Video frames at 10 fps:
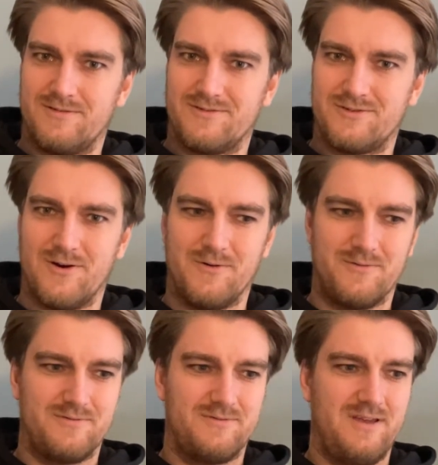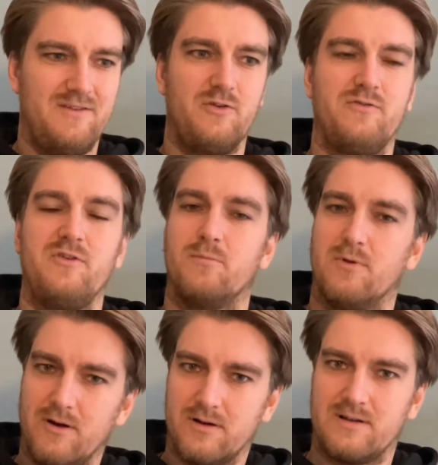So if you feel
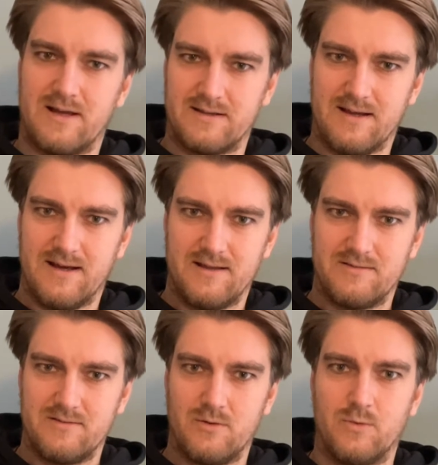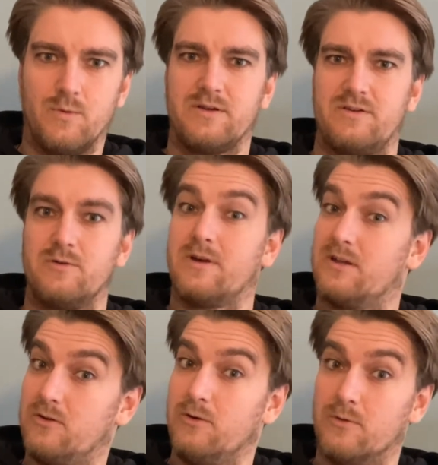blocked like that, what you
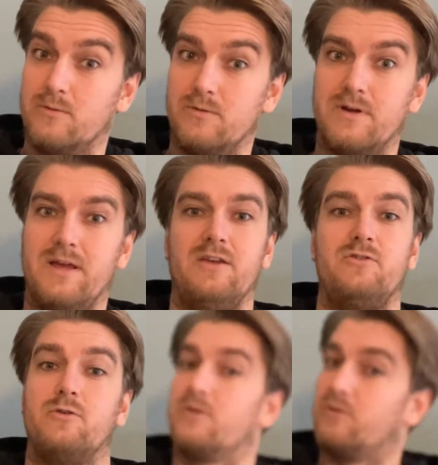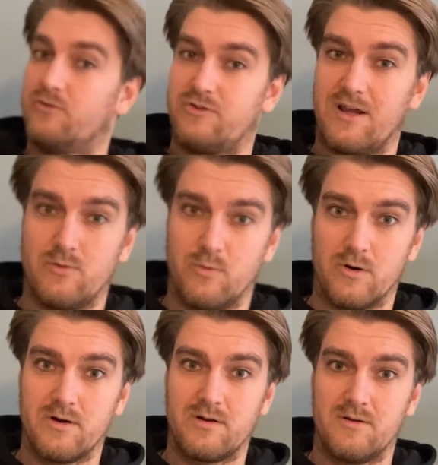can do is you could do shadow
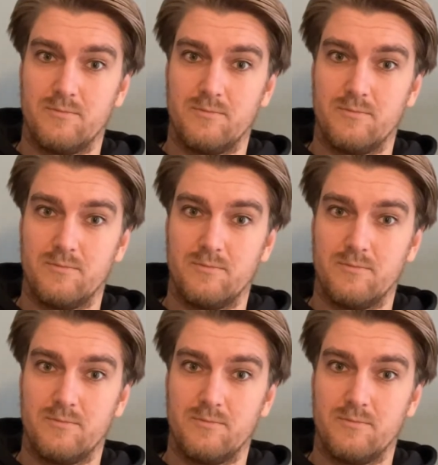work.